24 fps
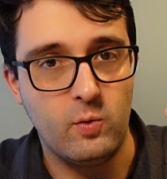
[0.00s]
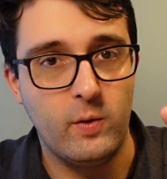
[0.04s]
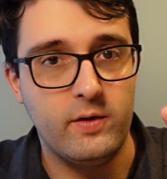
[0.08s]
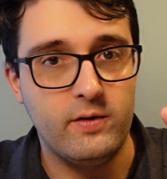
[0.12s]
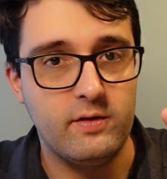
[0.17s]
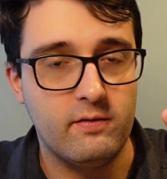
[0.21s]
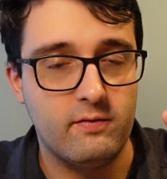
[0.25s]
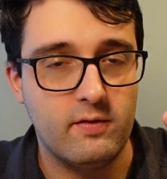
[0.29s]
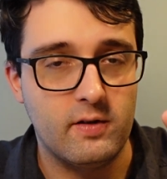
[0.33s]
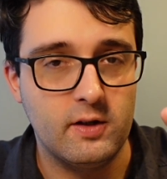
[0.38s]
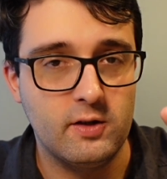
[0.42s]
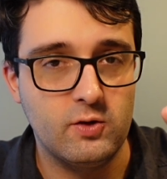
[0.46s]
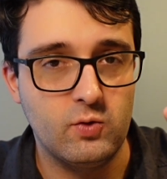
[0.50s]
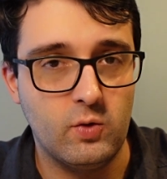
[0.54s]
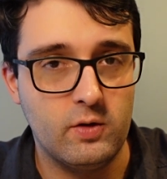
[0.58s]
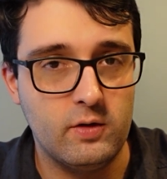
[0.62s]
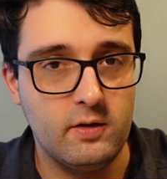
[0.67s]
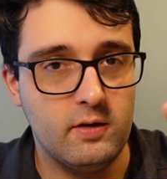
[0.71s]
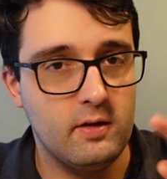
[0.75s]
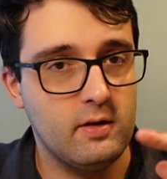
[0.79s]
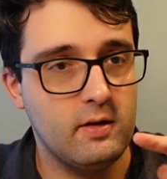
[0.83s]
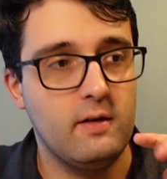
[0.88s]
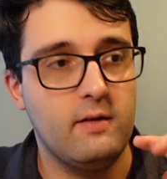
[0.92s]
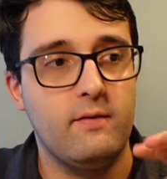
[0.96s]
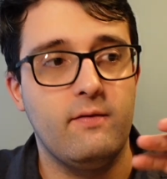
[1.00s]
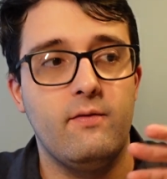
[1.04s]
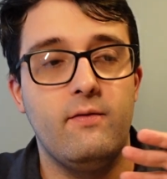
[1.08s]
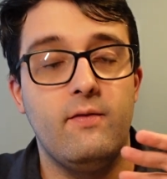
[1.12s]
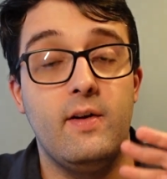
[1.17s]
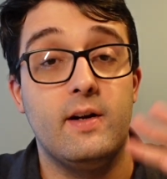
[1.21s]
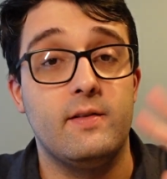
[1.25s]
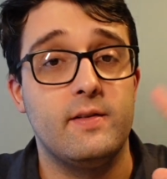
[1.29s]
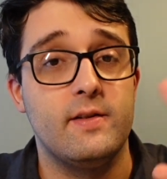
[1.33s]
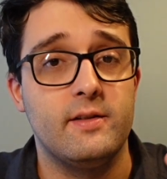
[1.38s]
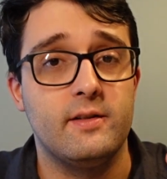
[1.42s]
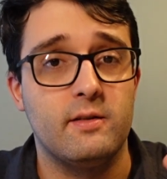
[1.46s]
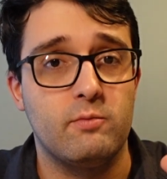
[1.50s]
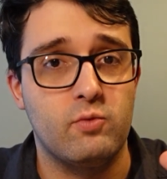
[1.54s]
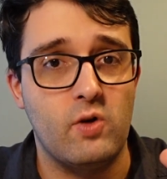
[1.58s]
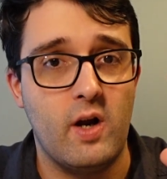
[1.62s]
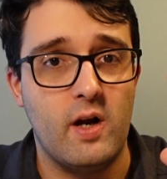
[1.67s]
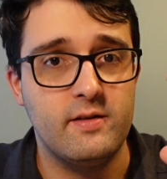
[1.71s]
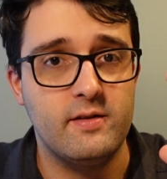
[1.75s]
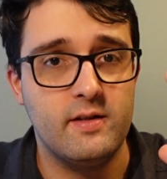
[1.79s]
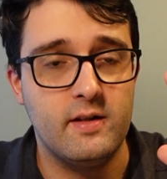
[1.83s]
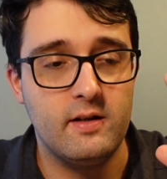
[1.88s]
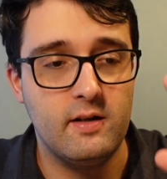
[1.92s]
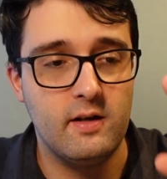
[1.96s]
win the first one, very
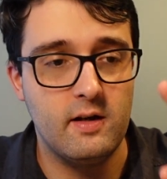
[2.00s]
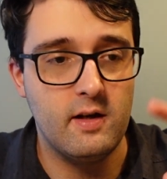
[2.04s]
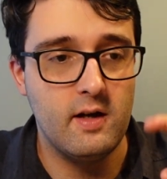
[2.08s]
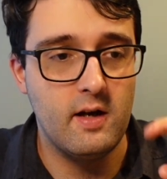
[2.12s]
surprising.